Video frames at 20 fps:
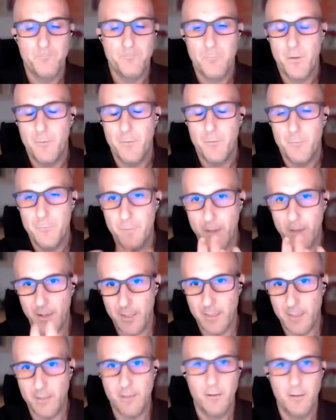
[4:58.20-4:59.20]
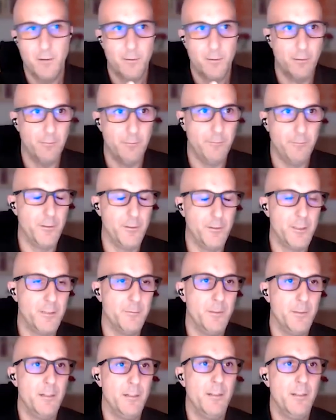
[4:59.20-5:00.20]
feeling
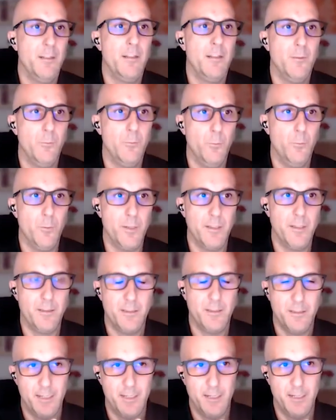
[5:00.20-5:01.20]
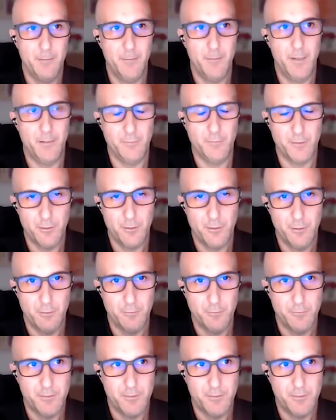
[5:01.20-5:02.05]
comfortable with the amount of